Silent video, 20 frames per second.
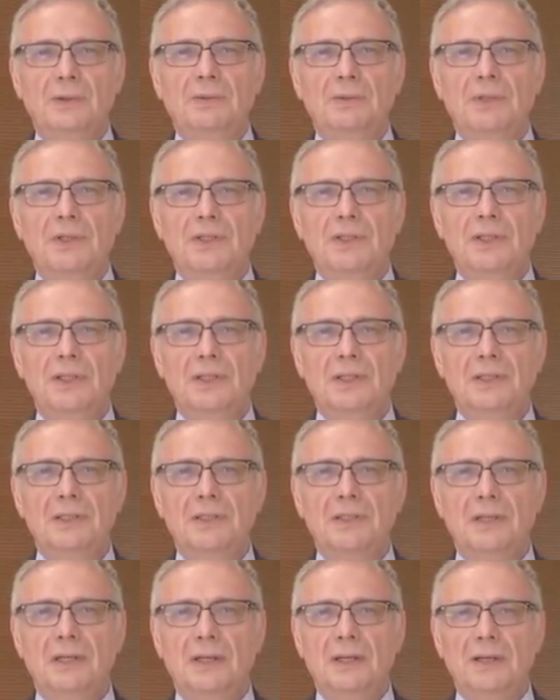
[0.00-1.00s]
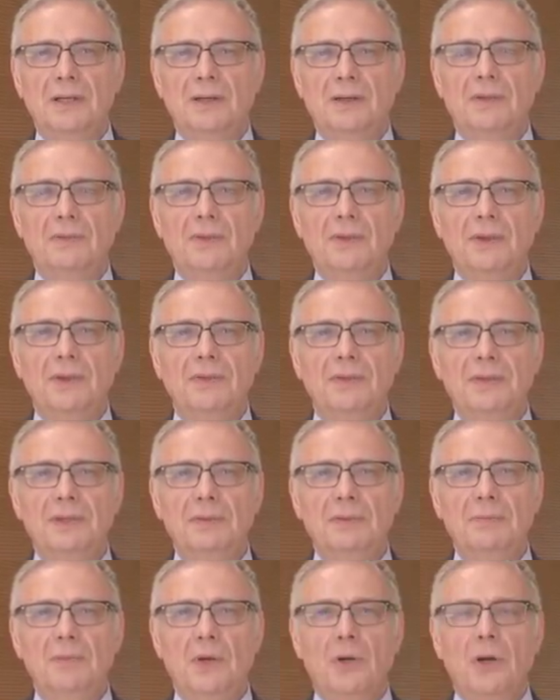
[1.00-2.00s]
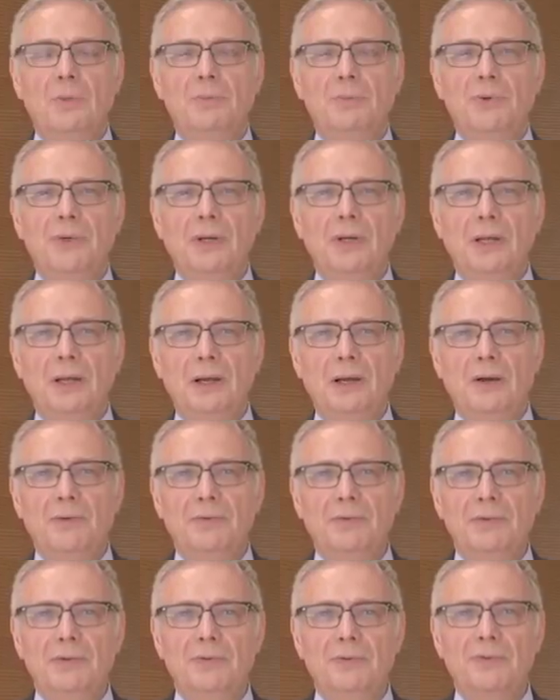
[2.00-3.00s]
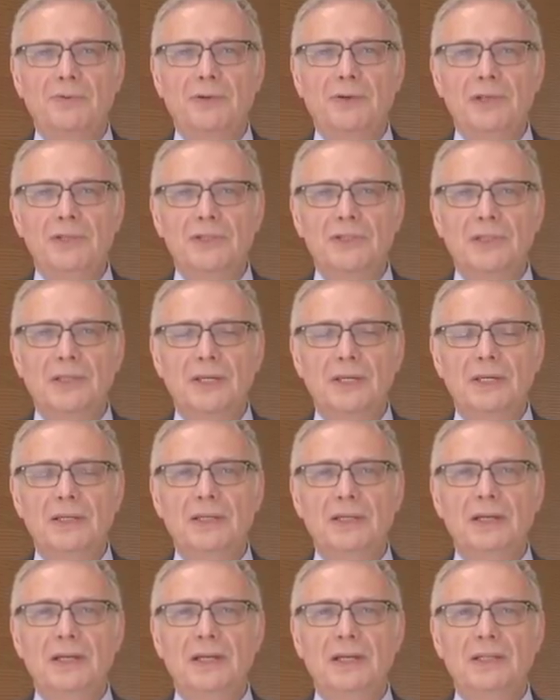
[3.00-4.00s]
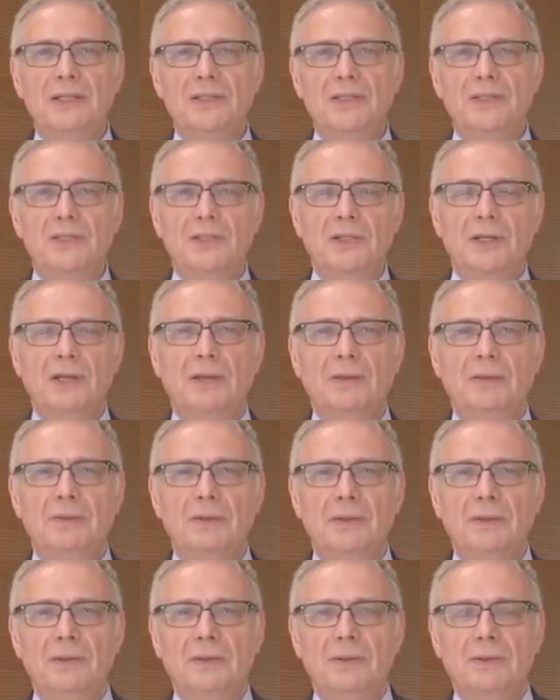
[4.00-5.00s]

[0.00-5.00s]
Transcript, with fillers: which is uh, under the umbrella of the French N I H and the